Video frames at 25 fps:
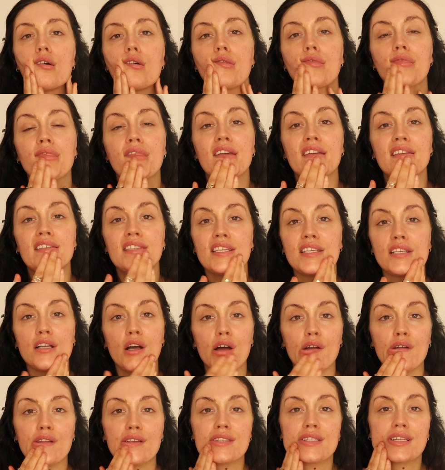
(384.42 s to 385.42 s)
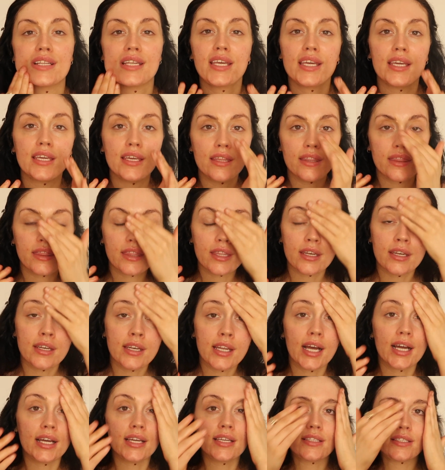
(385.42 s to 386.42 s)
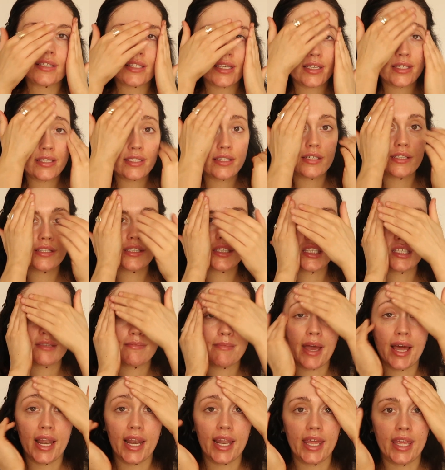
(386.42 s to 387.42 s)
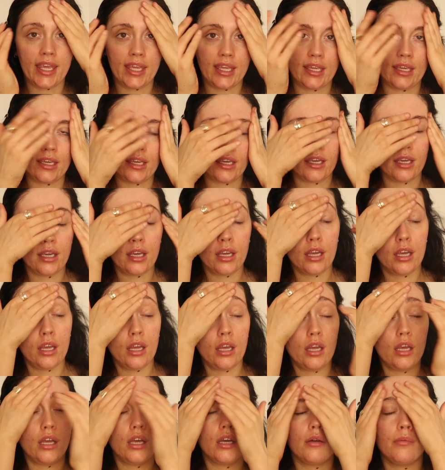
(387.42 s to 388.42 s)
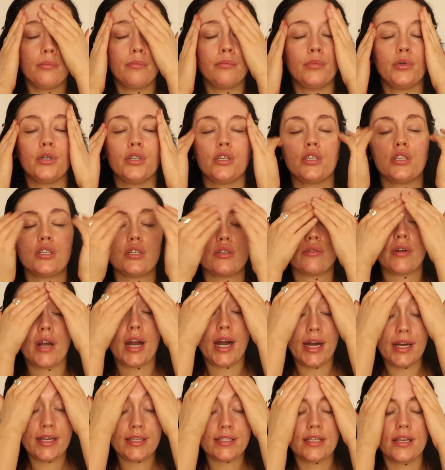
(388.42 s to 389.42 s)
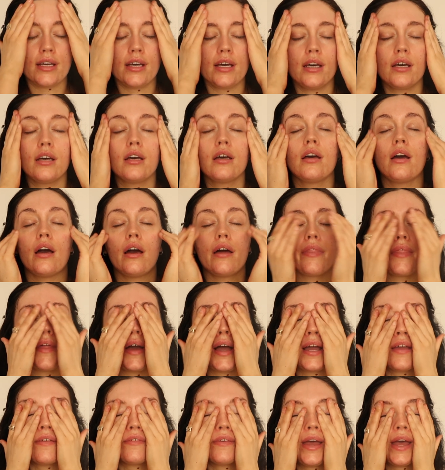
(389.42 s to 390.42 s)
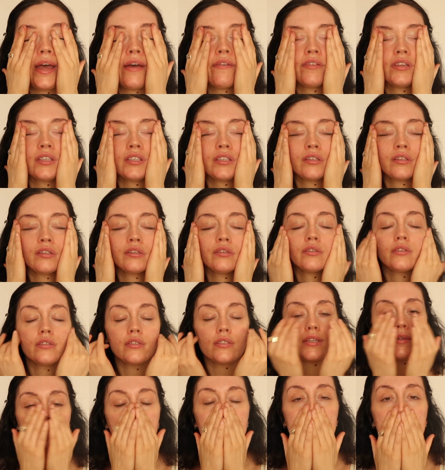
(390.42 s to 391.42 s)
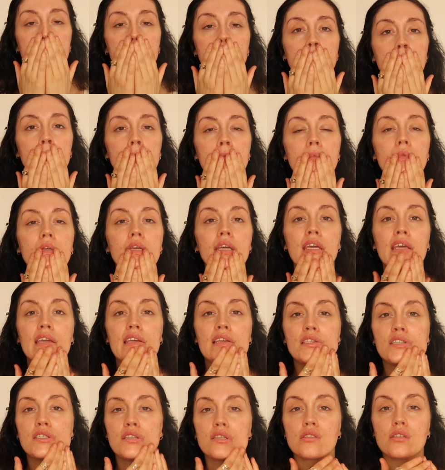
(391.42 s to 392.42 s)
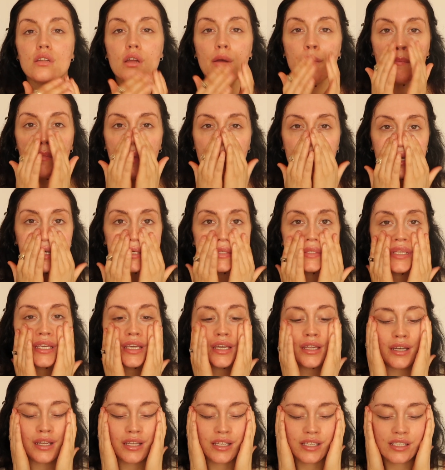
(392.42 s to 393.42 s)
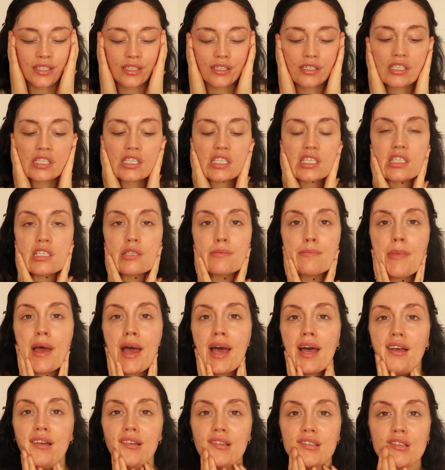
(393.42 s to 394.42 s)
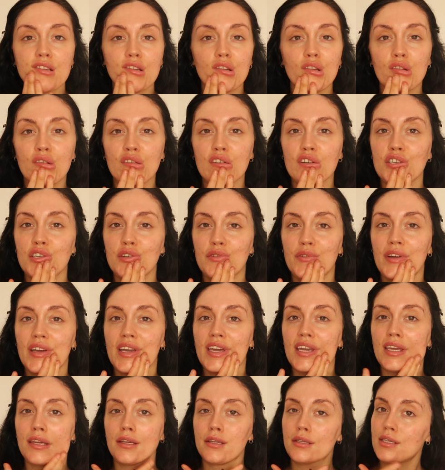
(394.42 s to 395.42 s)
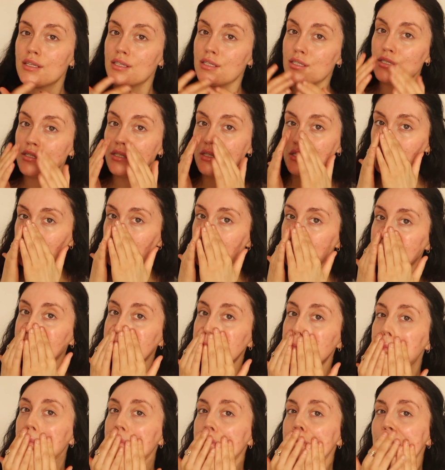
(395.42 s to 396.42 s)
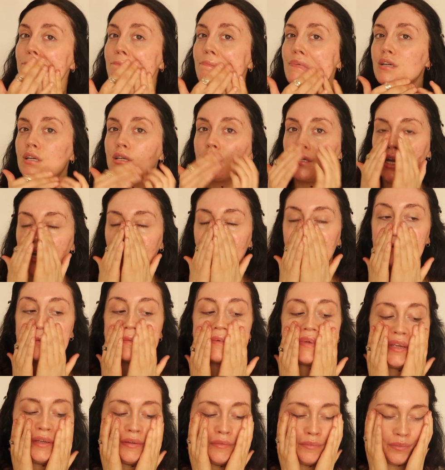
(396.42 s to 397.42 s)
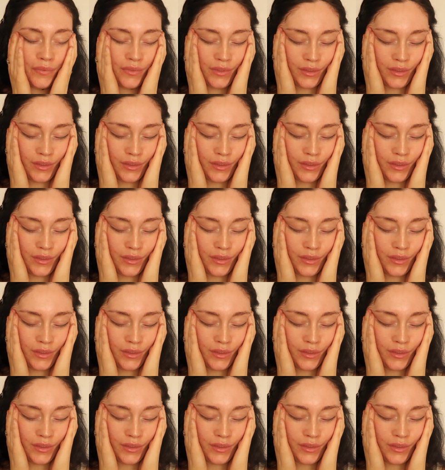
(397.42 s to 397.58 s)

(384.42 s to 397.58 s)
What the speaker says: This is honestly the nicest smelling moisturizer that I've ever used. It is just amazing. It just smells luxury. It's just, I love it.